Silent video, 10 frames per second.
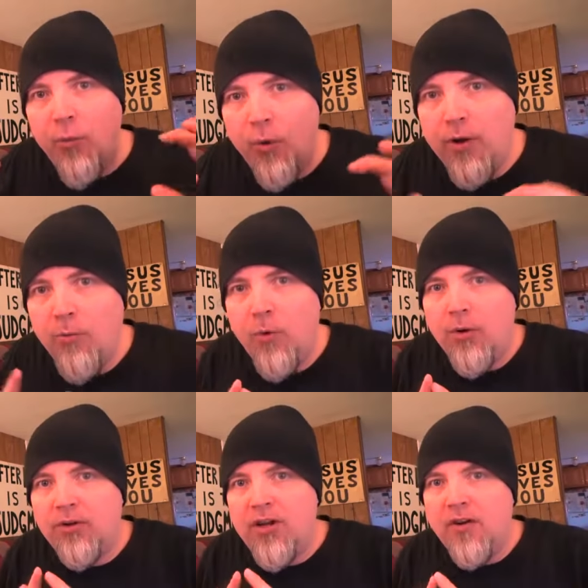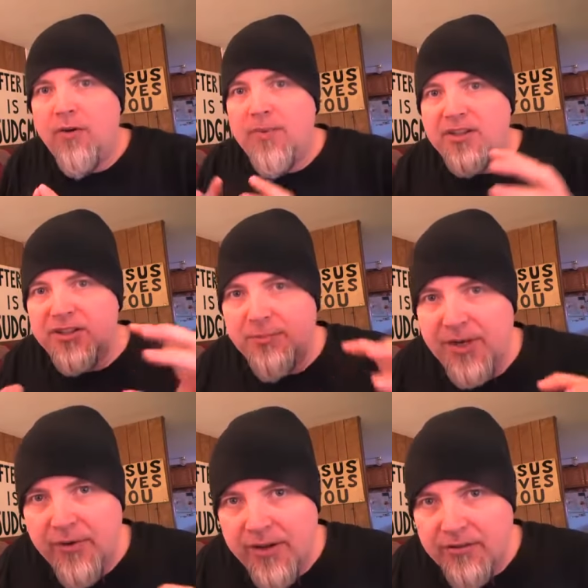one world government
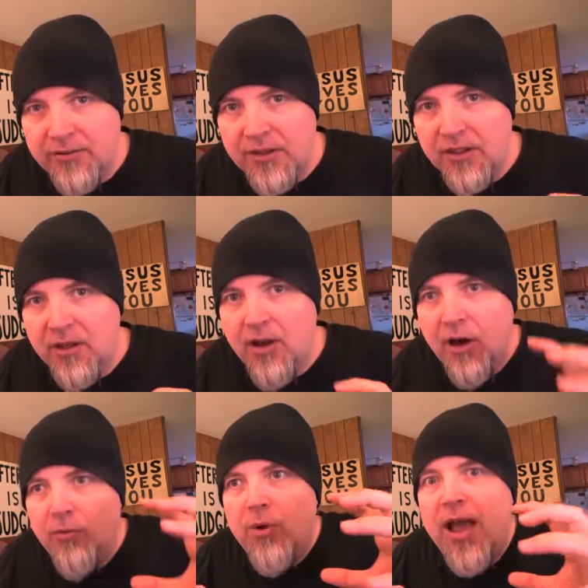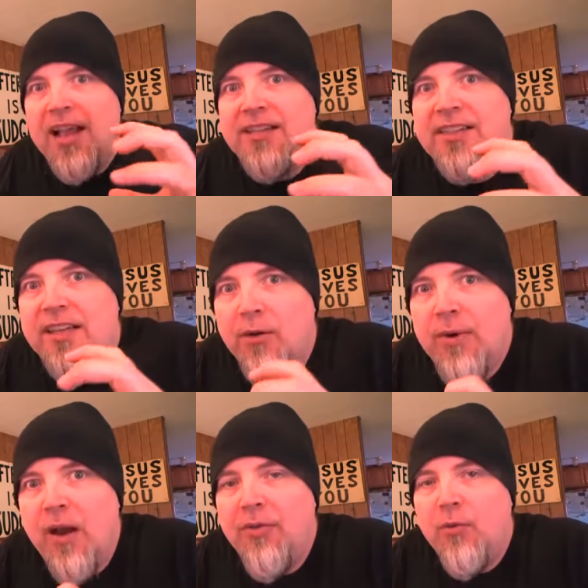spirit arising
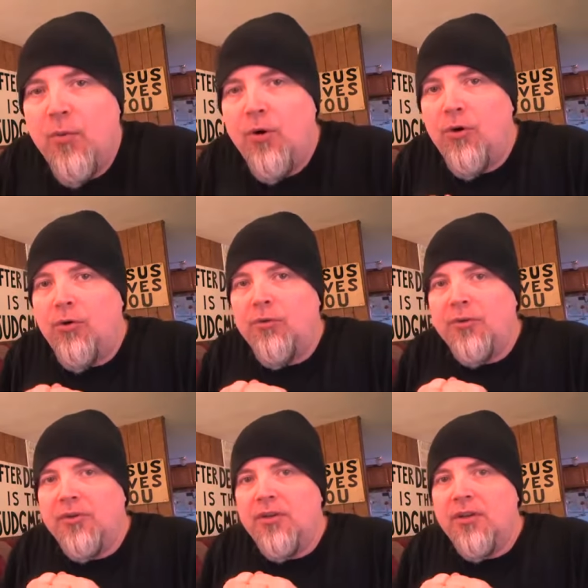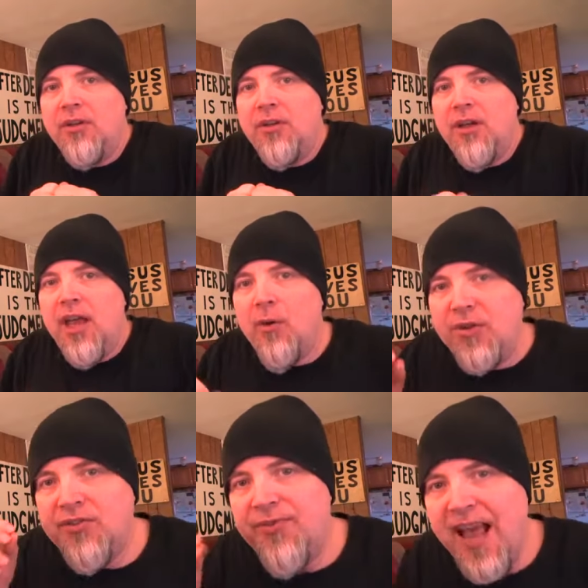around the world. And
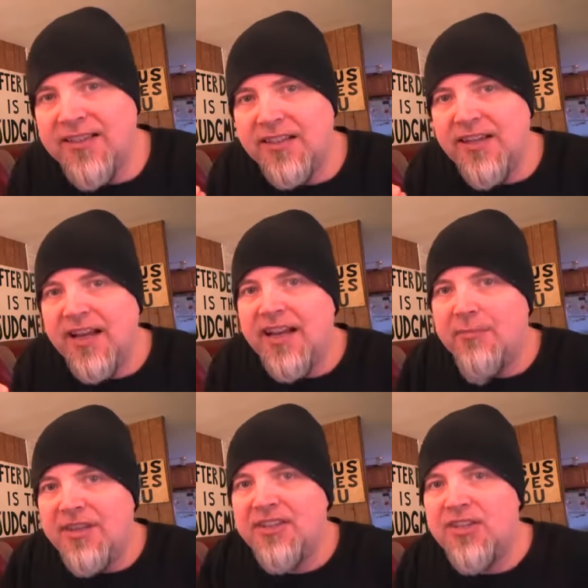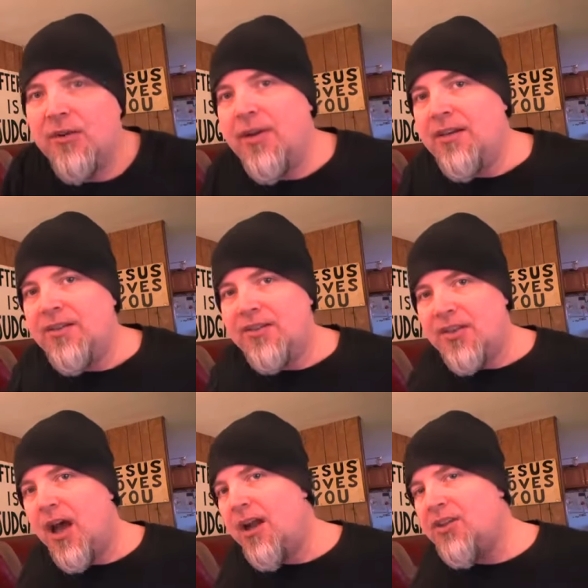what's fascinating and mysterious is
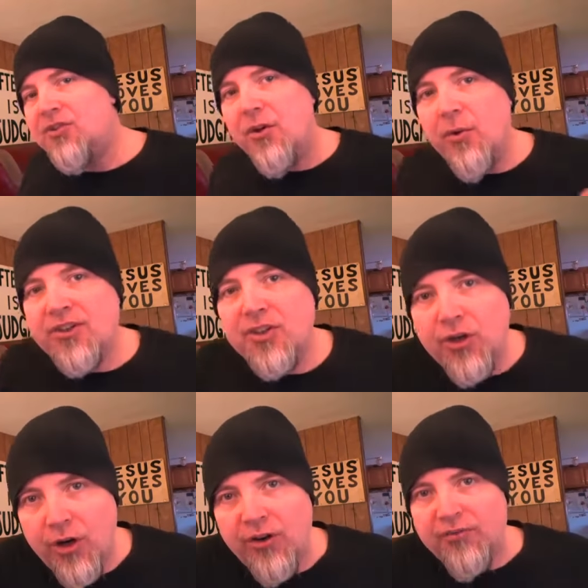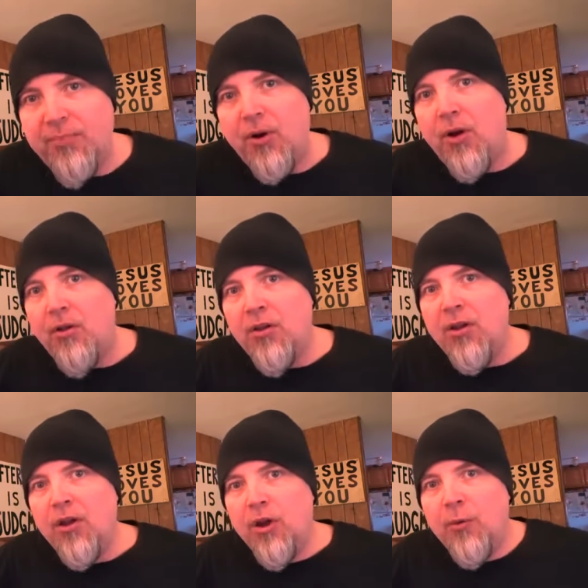God has thrown us a curveball
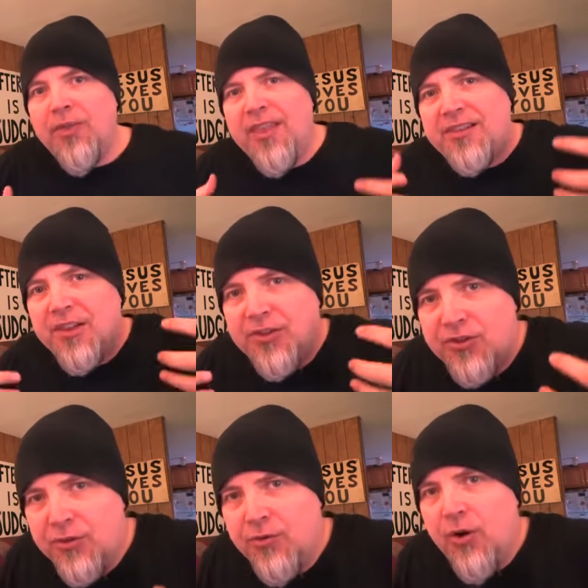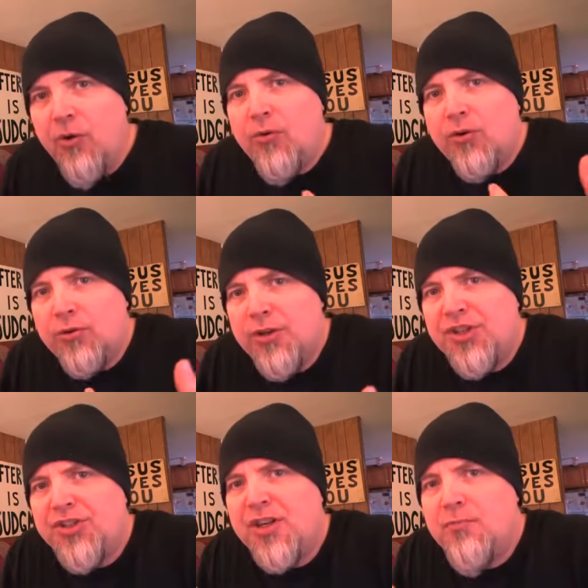with this pseudo
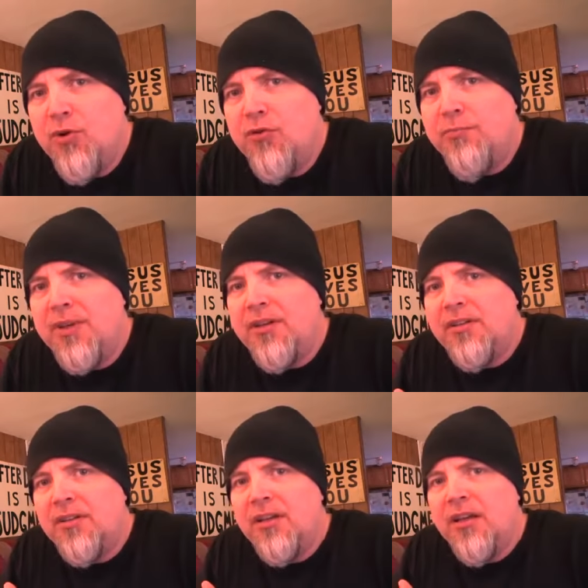Christian movement